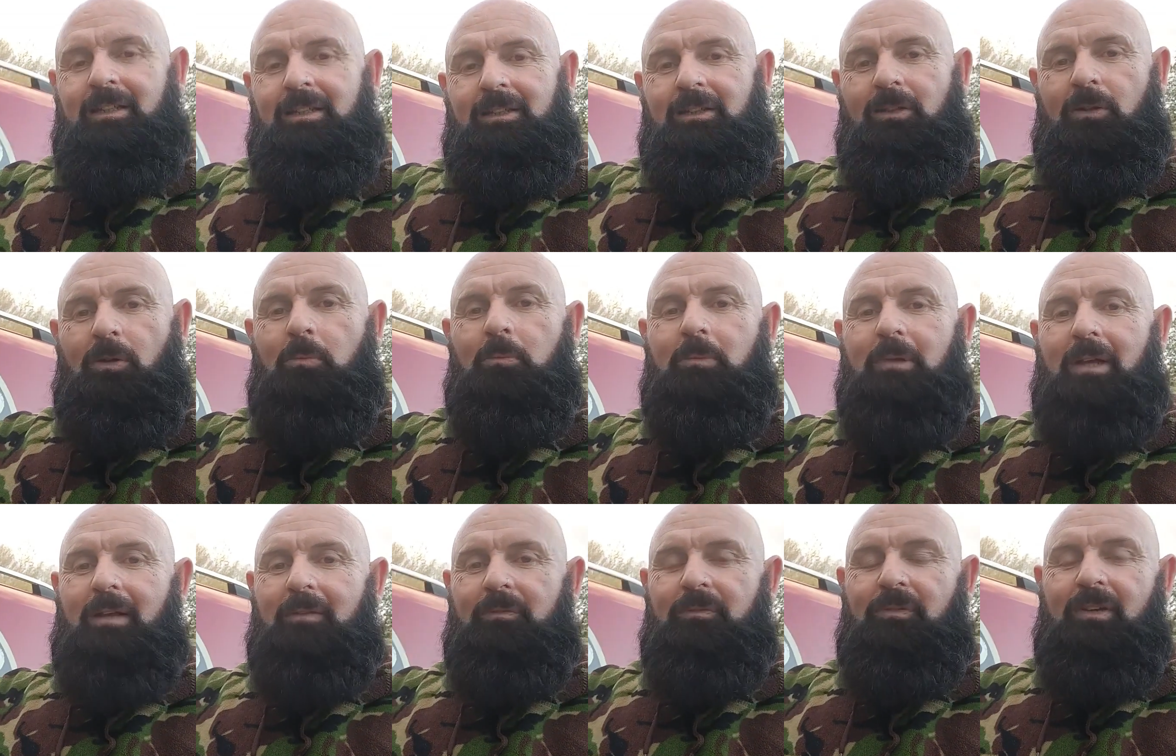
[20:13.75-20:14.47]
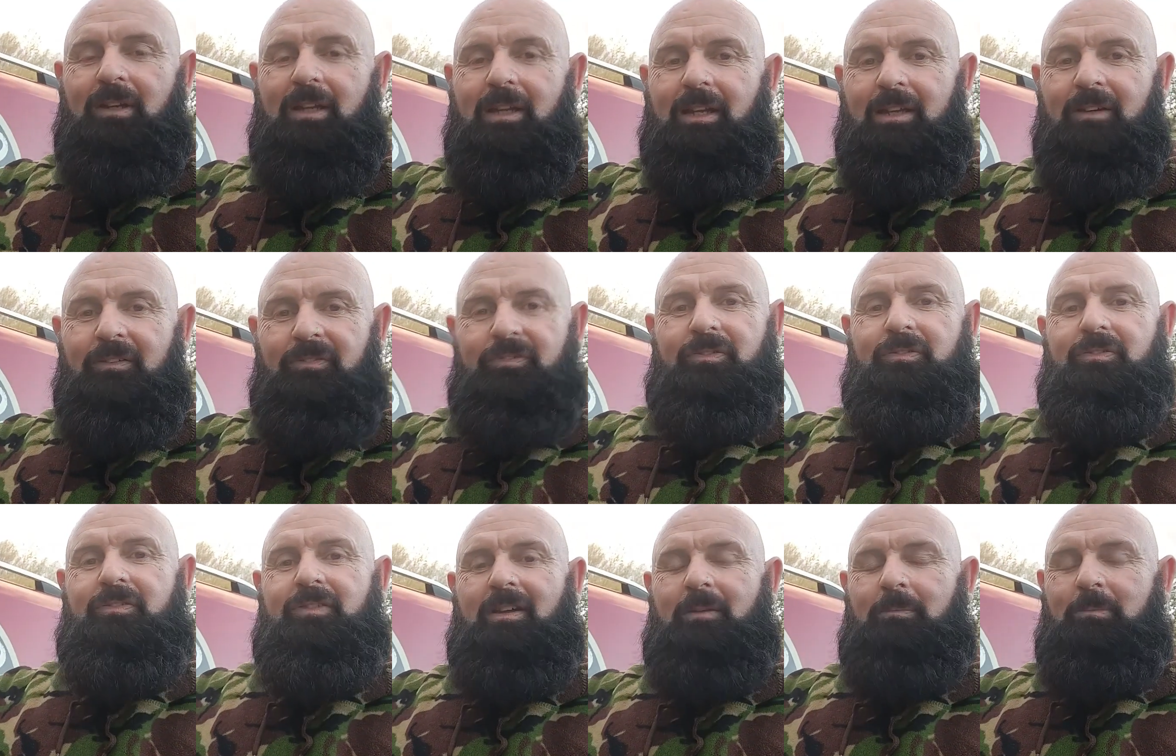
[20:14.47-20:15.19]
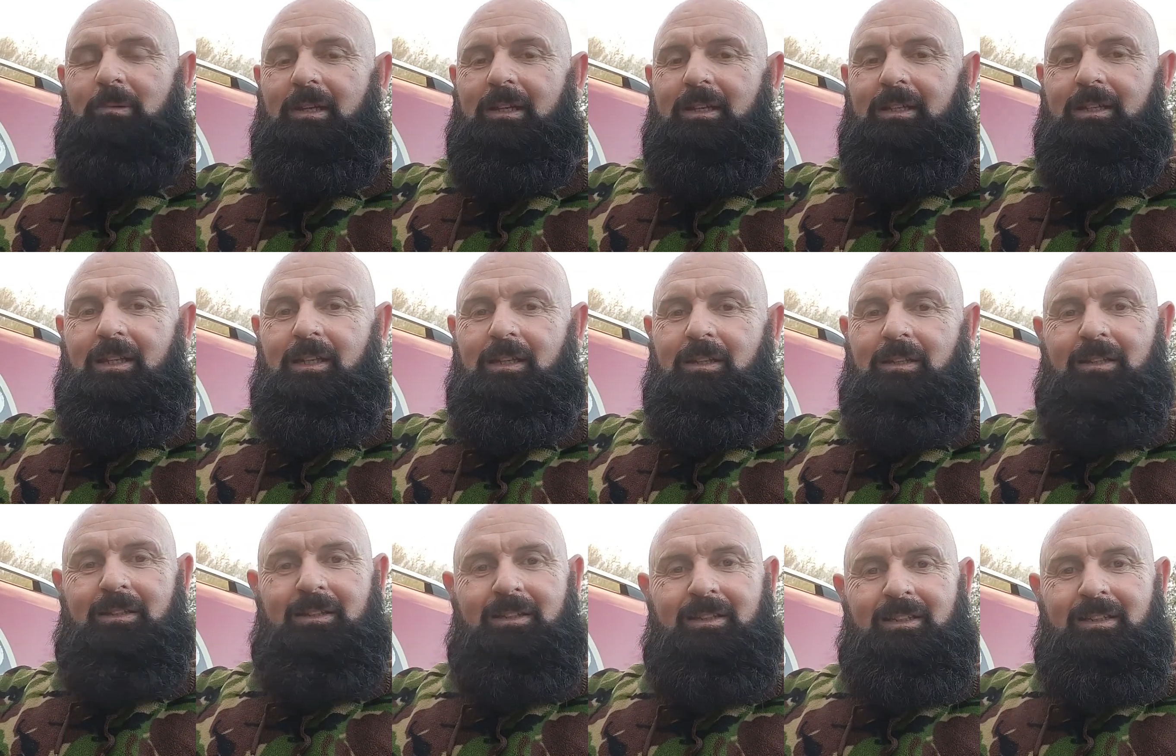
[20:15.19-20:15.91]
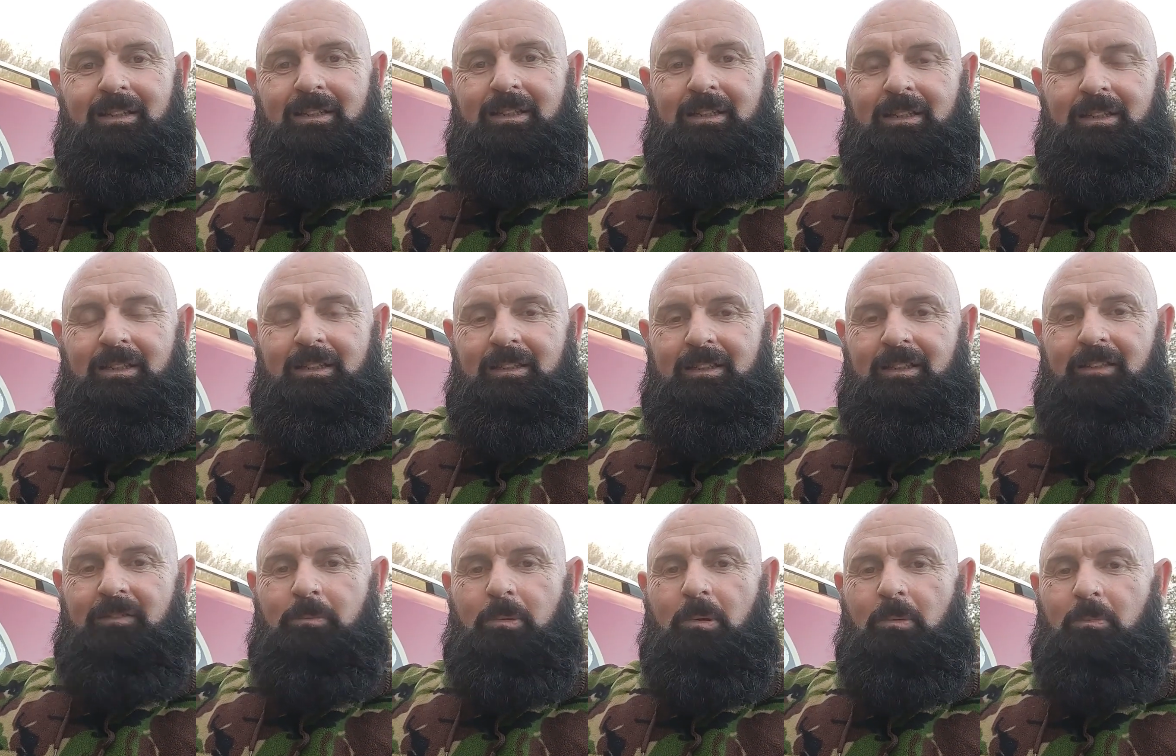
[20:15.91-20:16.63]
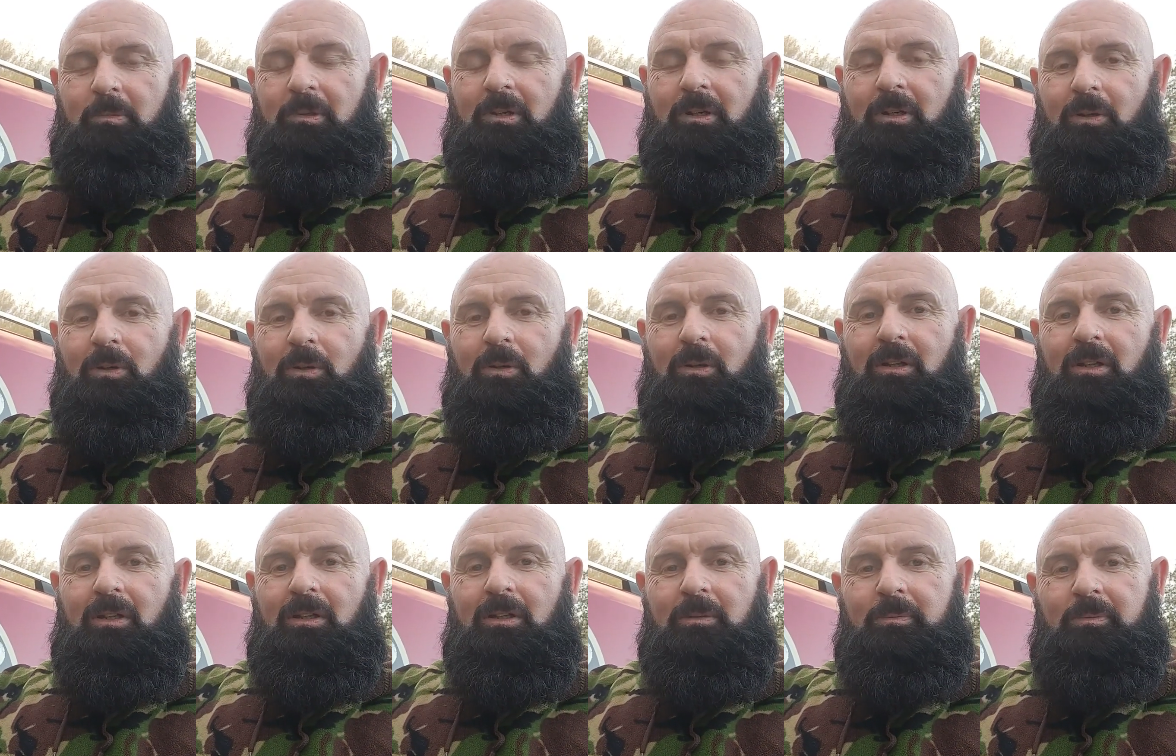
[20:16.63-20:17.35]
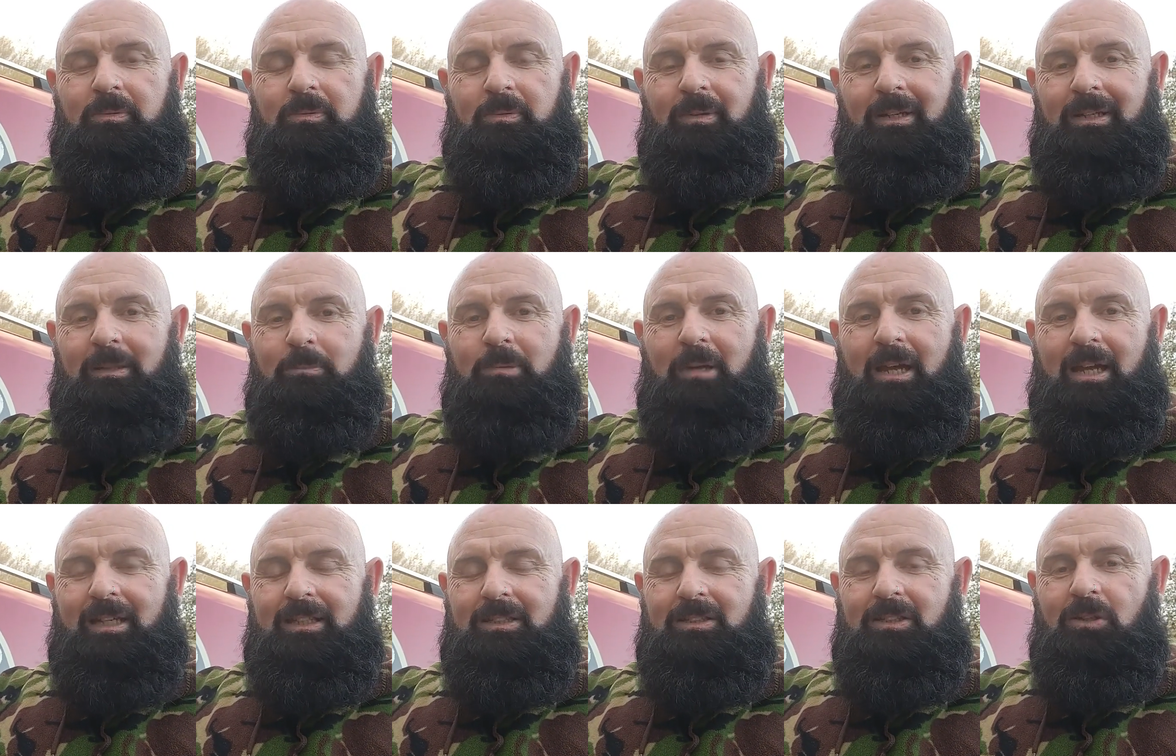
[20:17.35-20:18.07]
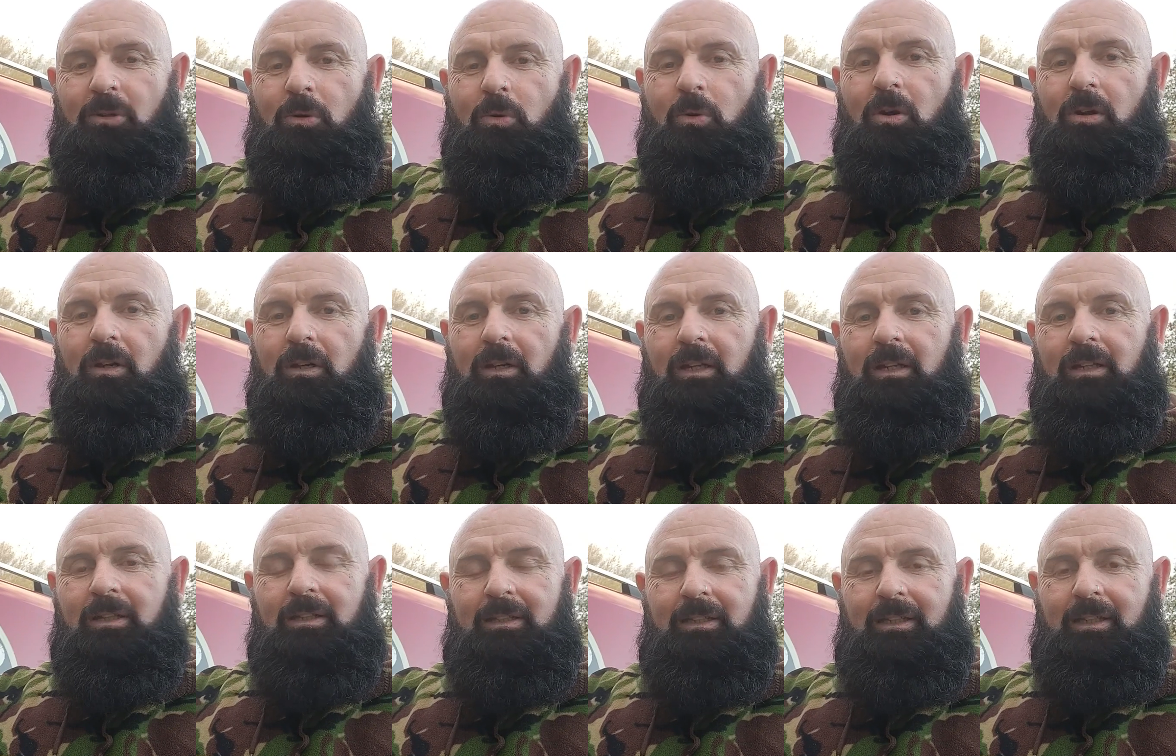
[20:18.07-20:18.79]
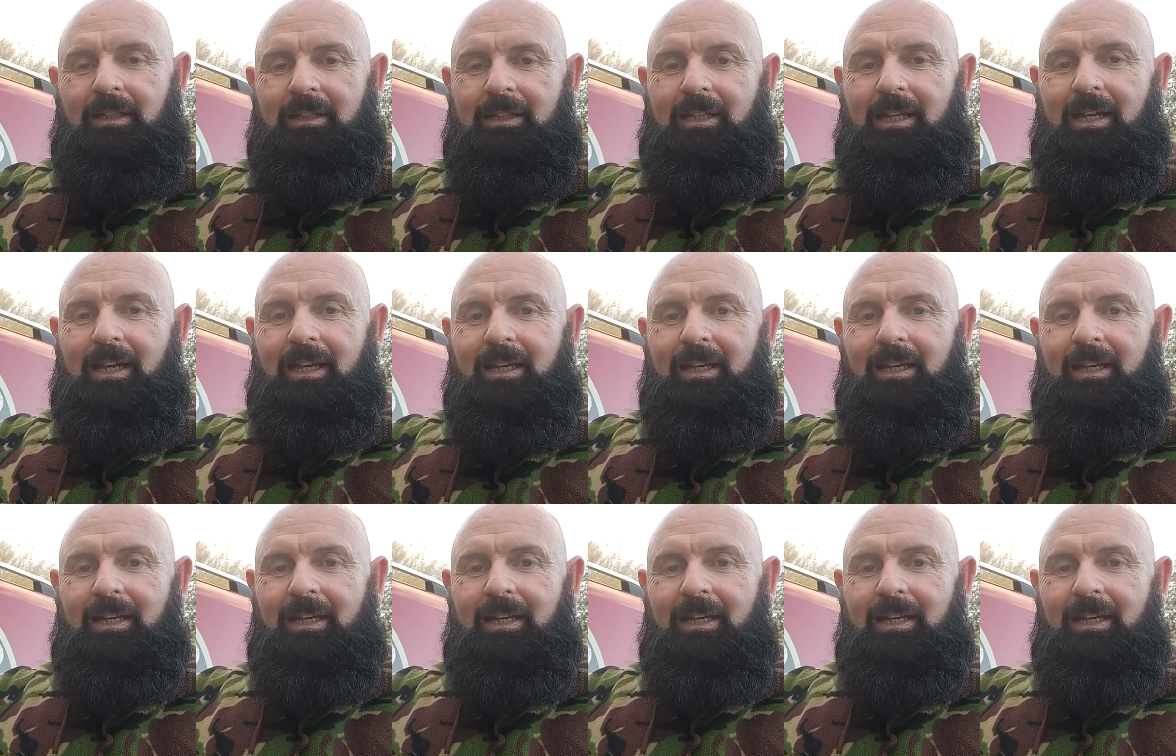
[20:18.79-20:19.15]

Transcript: Couldn't be helpful enough. Fair play. They put me on all the right pegs to go on, and